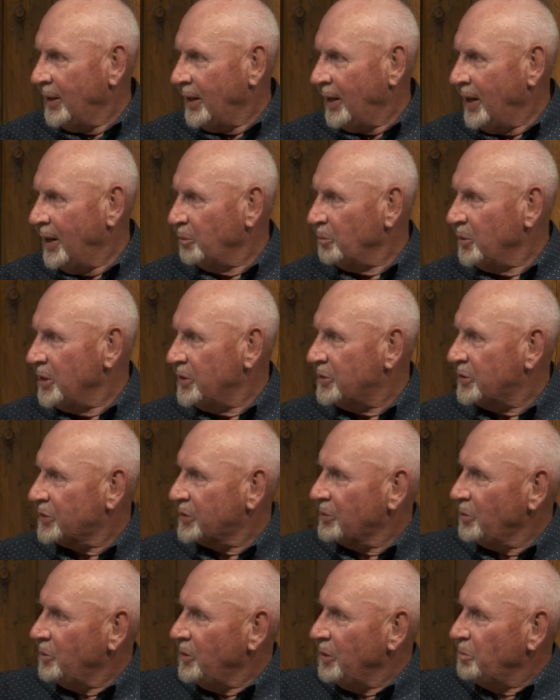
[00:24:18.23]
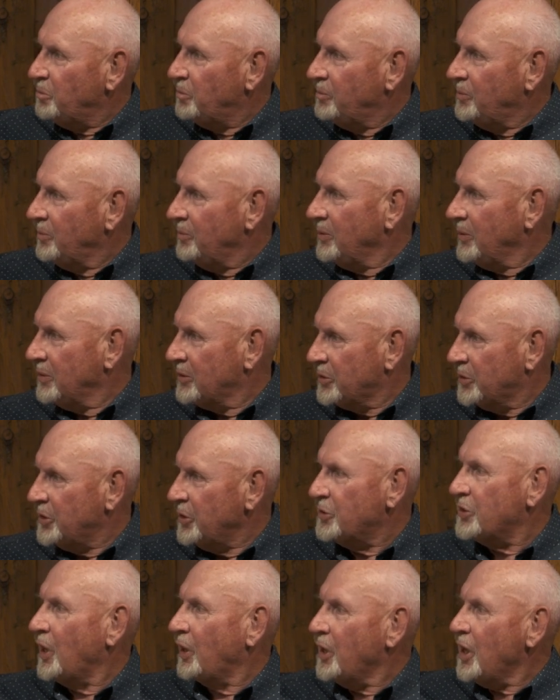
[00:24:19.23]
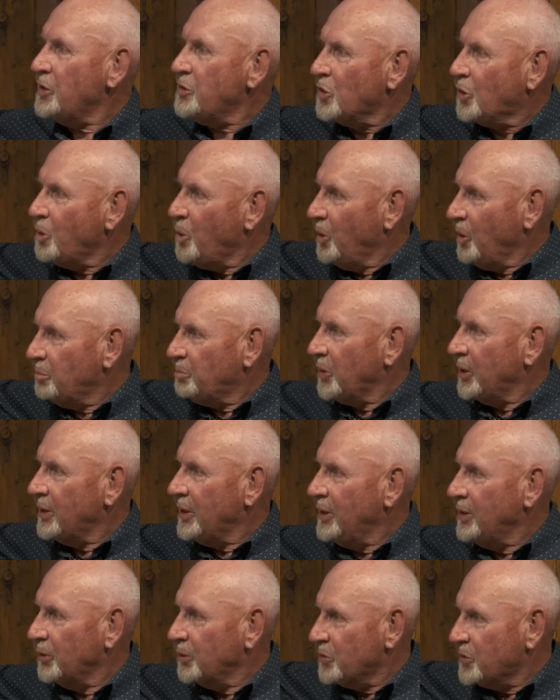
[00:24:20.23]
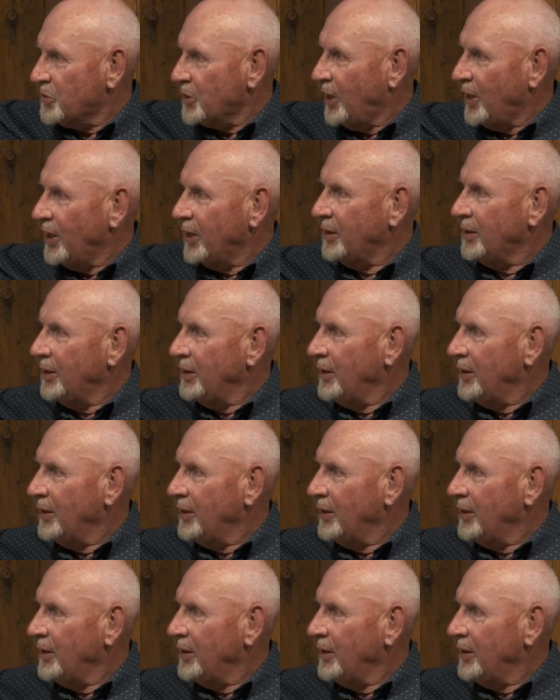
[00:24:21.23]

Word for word: And we, we, she said, let's go up in the hillside